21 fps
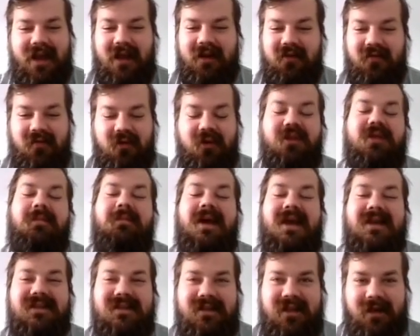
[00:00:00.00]
and you've got the
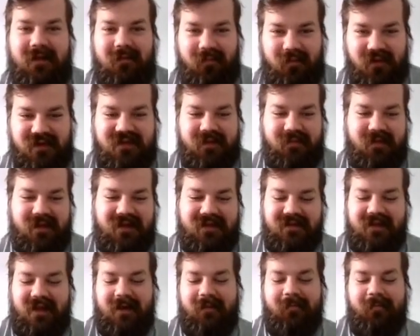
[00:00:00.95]
best deal possible,
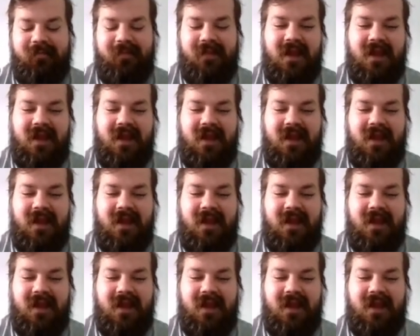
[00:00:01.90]
isn't it?